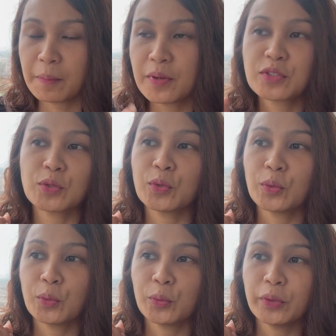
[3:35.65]

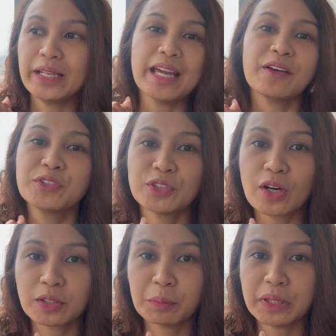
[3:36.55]
So really have to
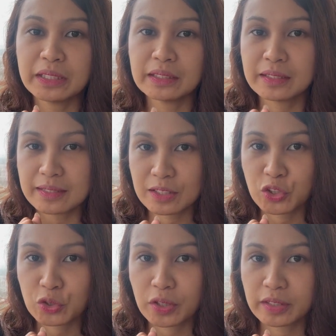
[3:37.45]
document it in the
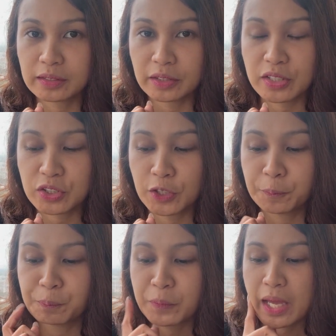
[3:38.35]
statutory declaration.
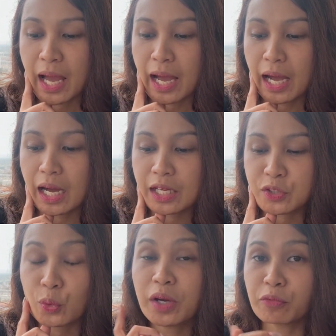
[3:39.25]

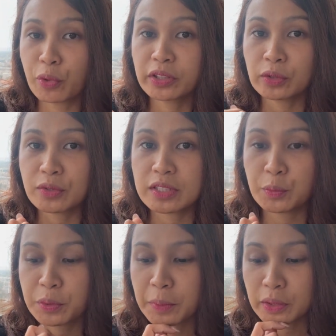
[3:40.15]
So I work closely
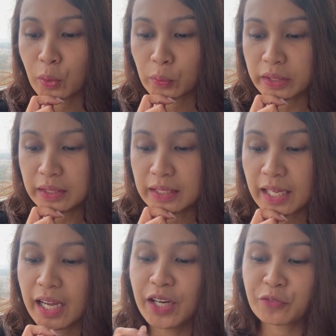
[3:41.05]
with my colleague,
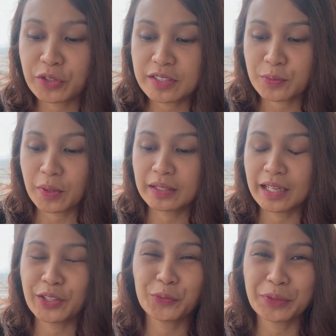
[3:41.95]
and for this one,
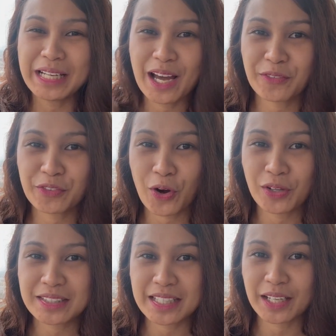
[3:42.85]
I don't really have
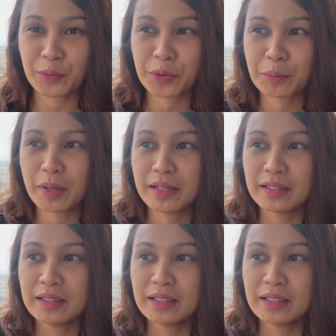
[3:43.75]
contact with my